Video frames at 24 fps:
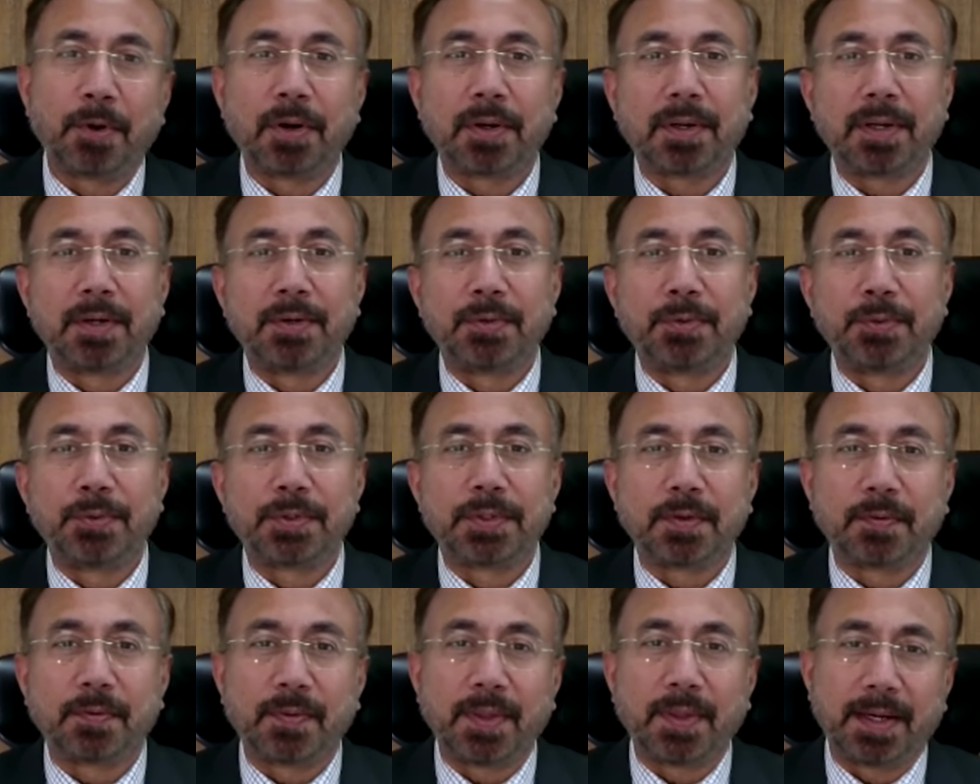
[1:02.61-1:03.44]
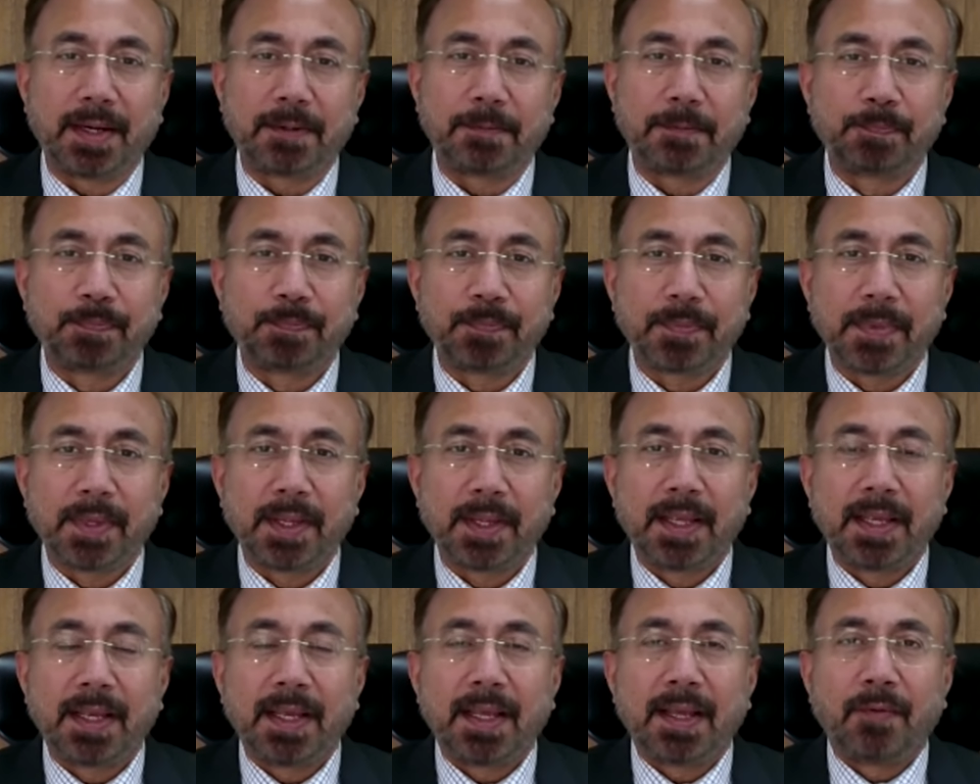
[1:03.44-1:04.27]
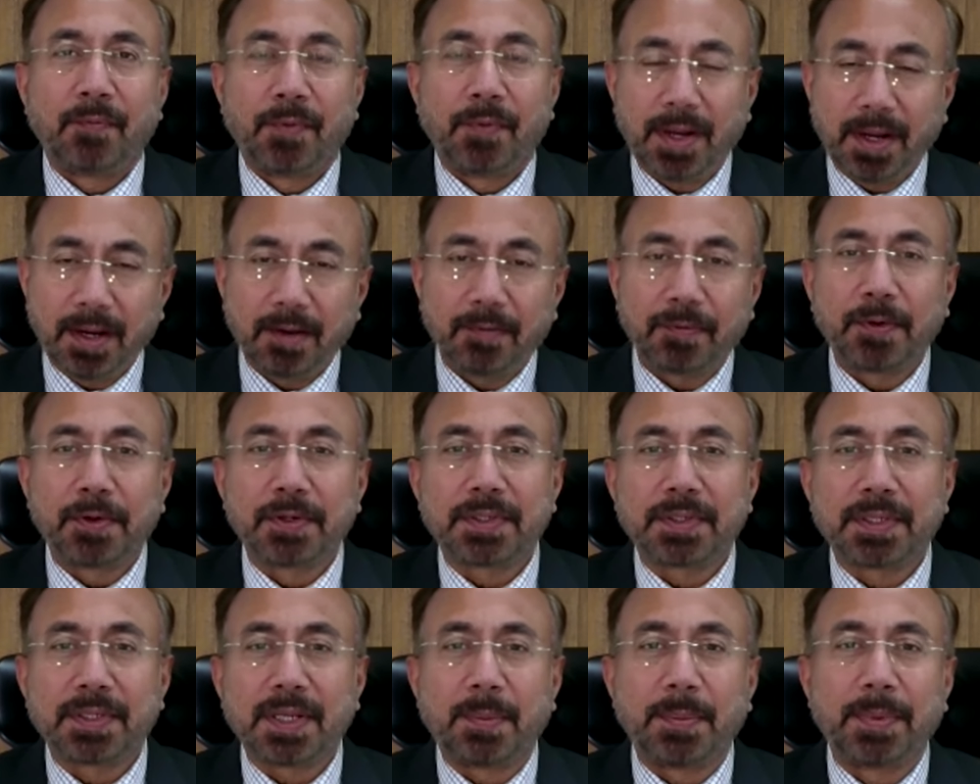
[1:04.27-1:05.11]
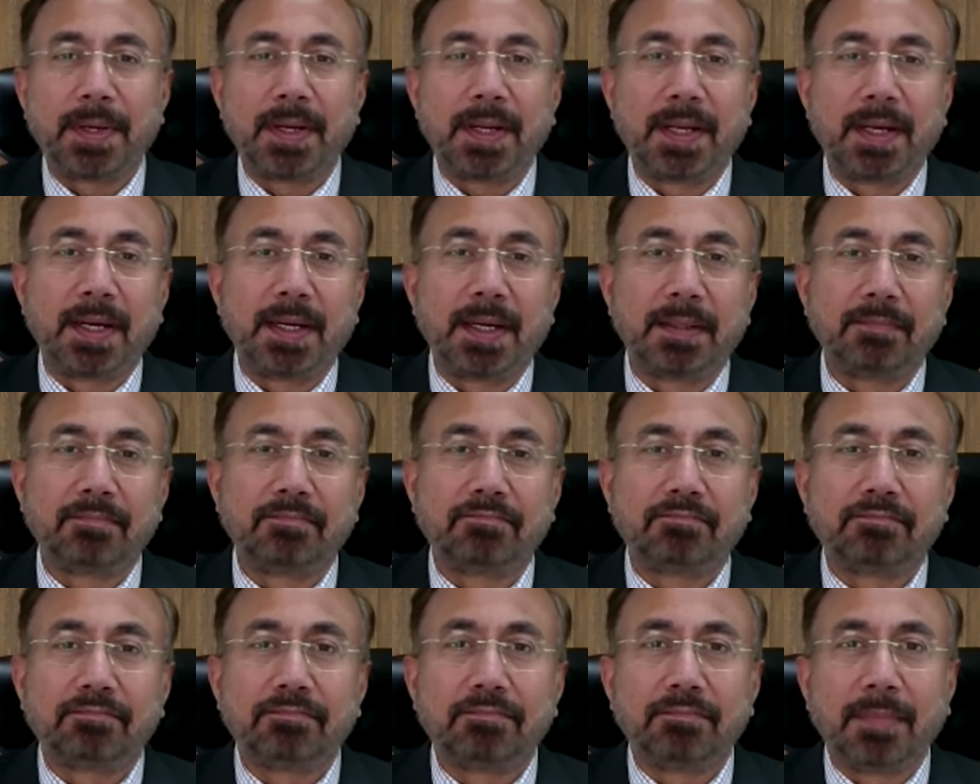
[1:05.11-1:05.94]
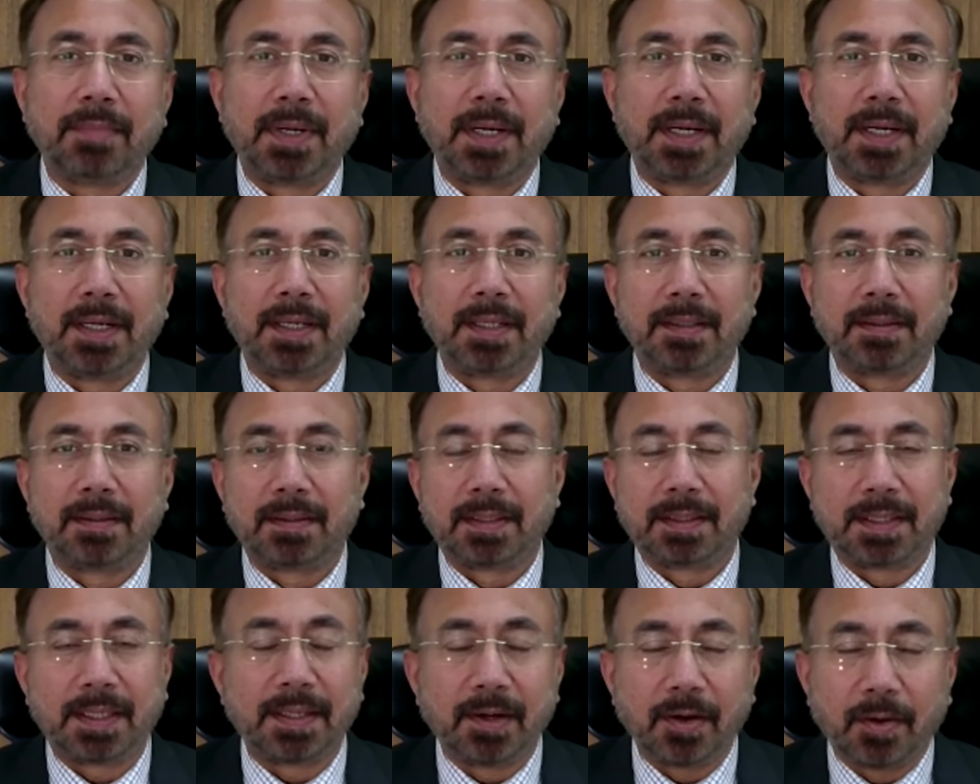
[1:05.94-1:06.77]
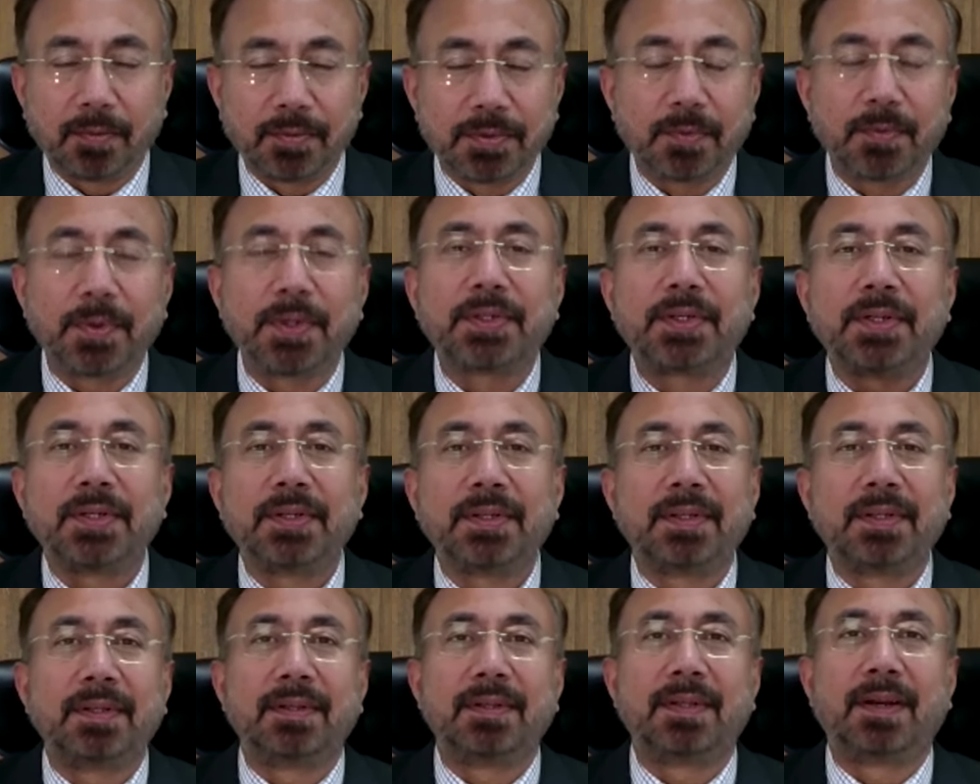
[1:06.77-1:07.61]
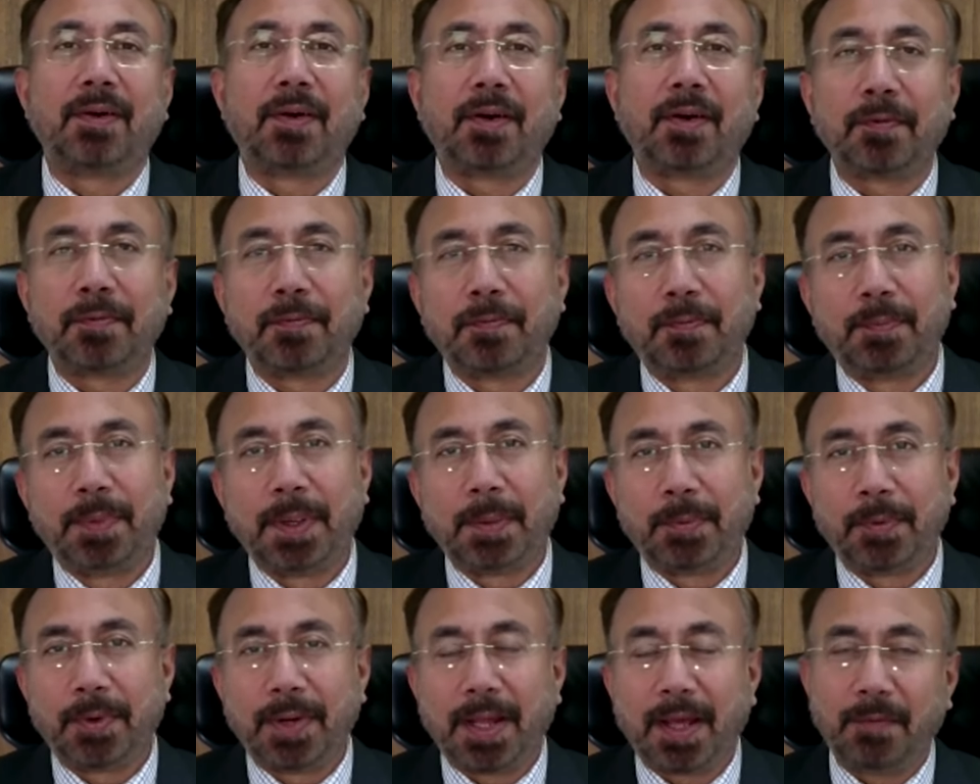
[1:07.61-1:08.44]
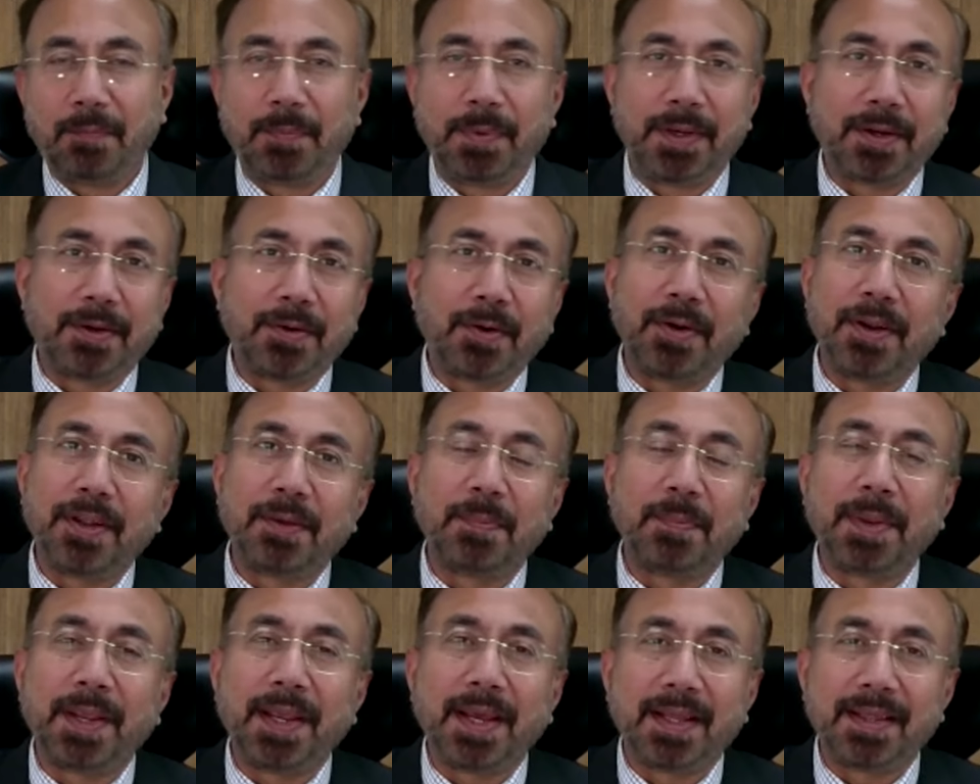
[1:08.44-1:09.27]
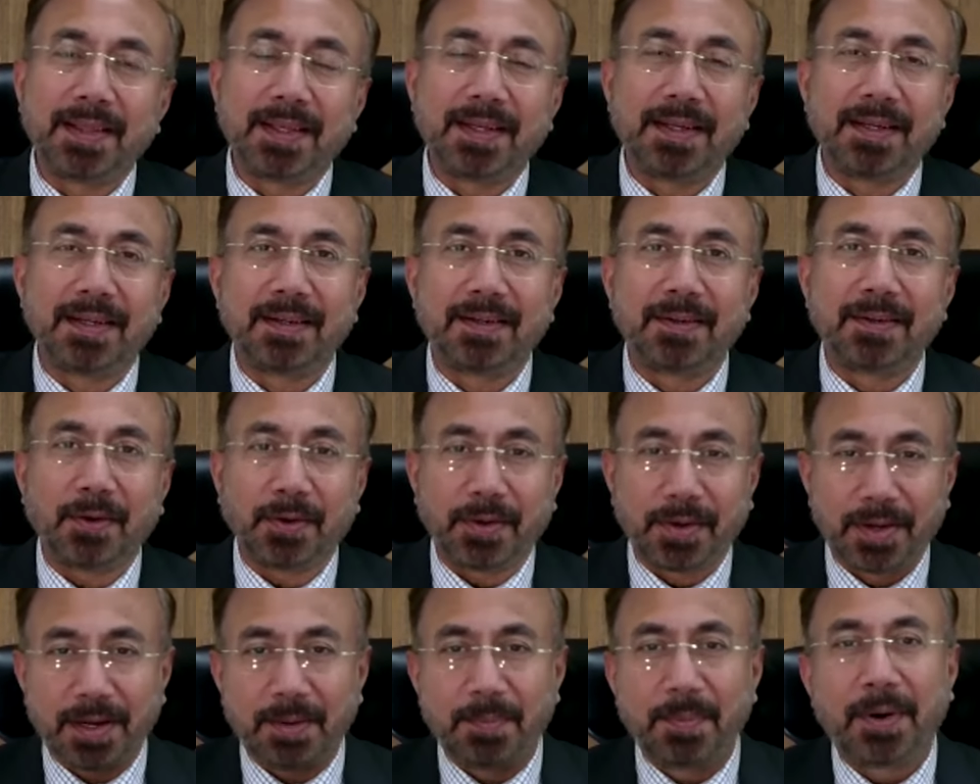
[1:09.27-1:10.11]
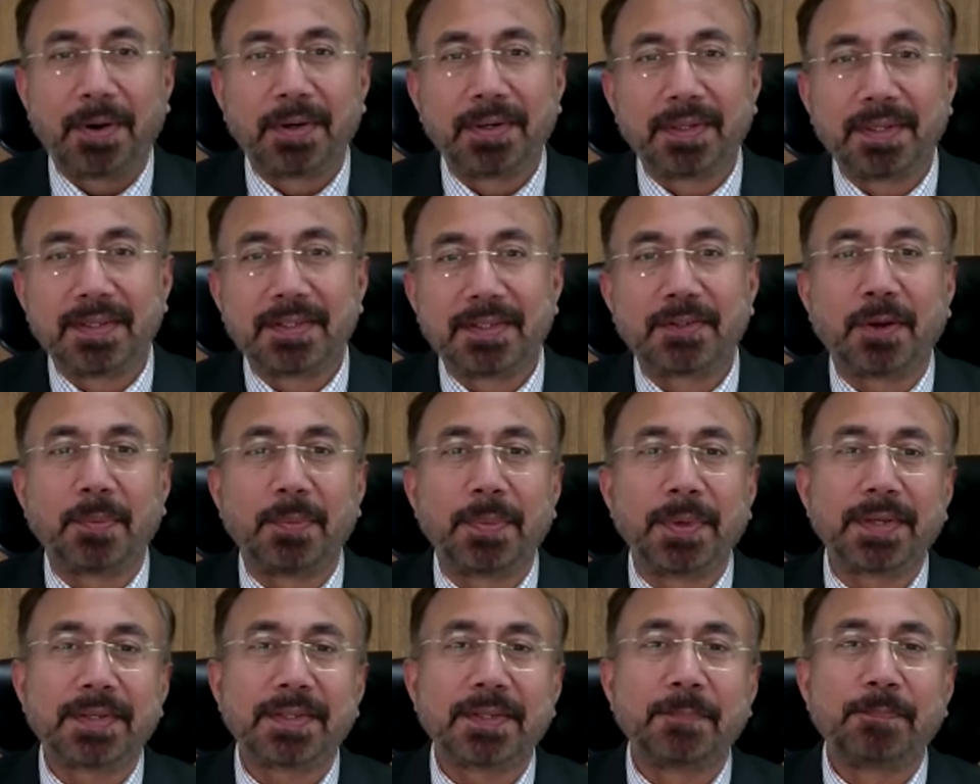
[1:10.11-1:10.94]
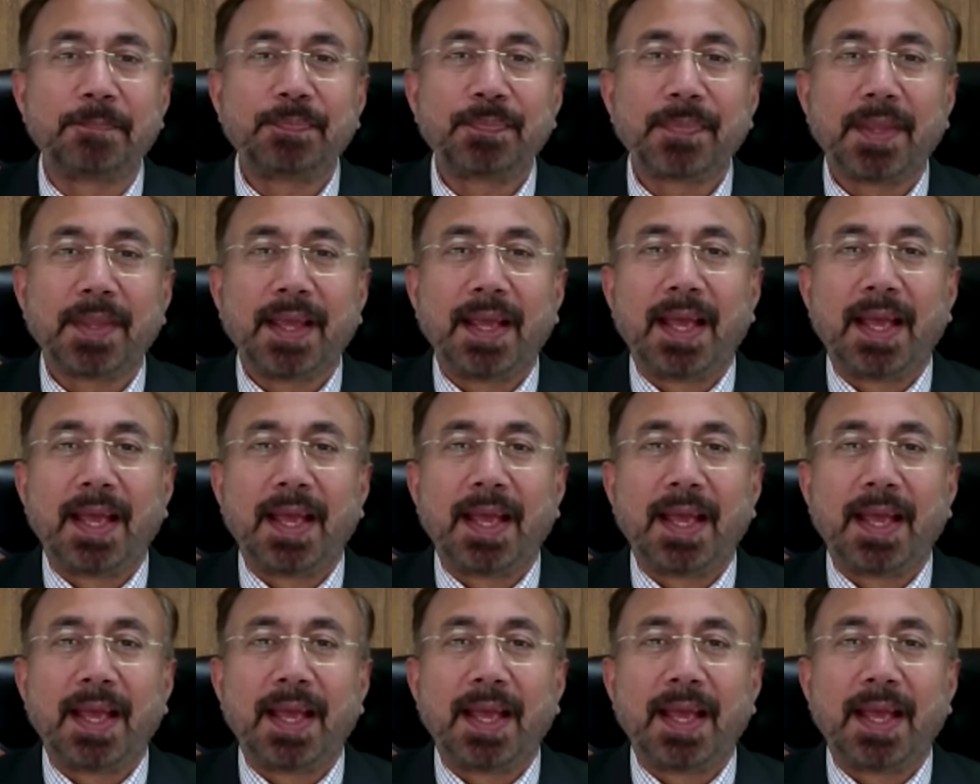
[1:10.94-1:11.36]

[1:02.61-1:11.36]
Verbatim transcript: broad contours of that. Well, of course, I mean uh, my, the general observation that a lot of people have been calling me and then talking about these topics.